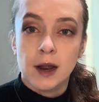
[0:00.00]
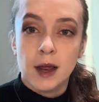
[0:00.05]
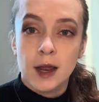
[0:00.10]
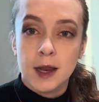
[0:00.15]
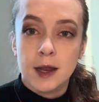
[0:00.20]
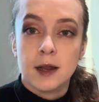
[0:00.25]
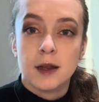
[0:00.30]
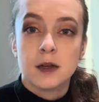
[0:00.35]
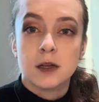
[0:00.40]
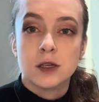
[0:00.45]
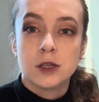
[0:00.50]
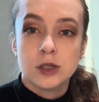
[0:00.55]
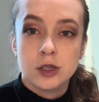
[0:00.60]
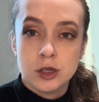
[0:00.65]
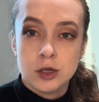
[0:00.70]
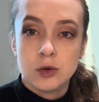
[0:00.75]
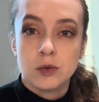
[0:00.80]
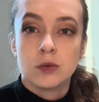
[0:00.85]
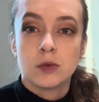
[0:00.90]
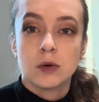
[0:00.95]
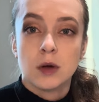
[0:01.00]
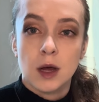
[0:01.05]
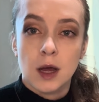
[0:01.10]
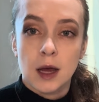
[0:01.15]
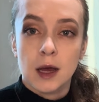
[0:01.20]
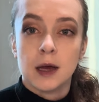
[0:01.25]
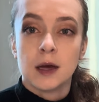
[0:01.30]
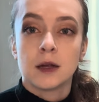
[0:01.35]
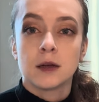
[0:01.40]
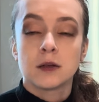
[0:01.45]
and 2
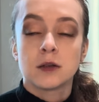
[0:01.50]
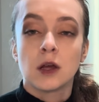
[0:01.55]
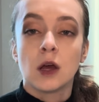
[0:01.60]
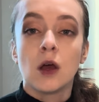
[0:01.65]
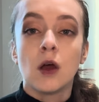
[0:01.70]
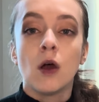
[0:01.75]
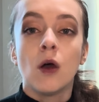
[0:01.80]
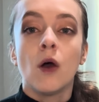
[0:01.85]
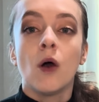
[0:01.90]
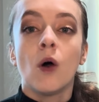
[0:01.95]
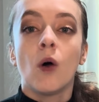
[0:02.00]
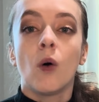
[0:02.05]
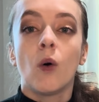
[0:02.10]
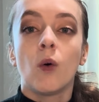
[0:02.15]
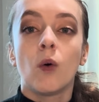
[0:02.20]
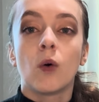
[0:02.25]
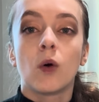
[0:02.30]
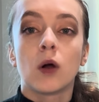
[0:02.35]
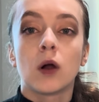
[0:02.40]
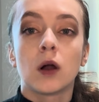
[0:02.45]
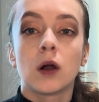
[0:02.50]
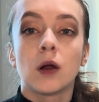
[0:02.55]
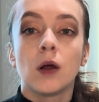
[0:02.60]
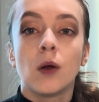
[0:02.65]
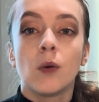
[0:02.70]
and, or